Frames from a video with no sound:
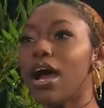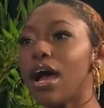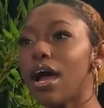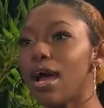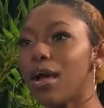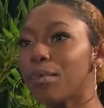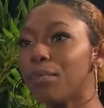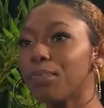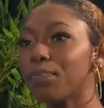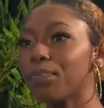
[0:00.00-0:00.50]

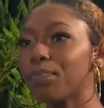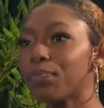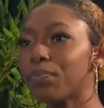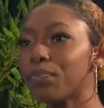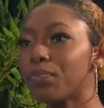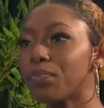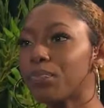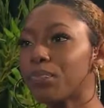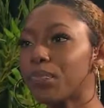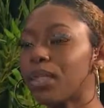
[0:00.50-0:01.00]

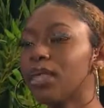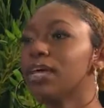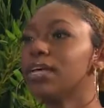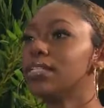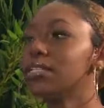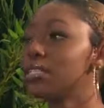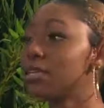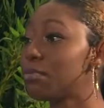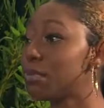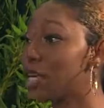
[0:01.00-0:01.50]

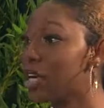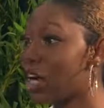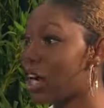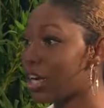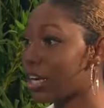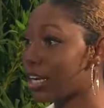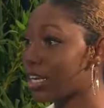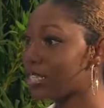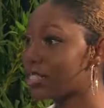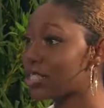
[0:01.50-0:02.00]
To be
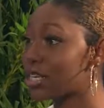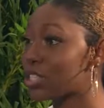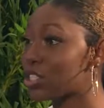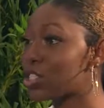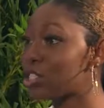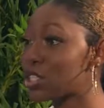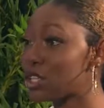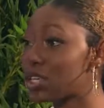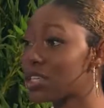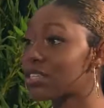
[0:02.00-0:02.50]
honest,
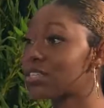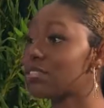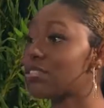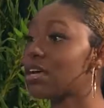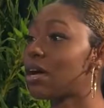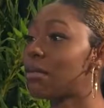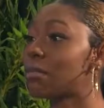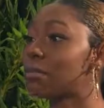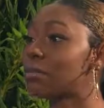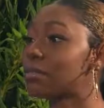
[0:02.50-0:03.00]
it took
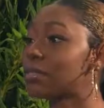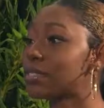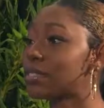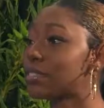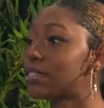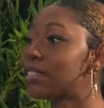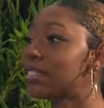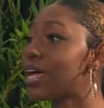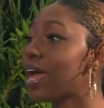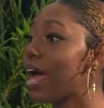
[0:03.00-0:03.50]
some
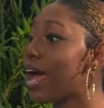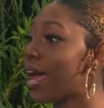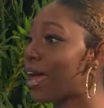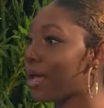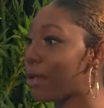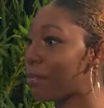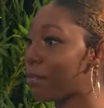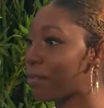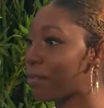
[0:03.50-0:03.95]
time.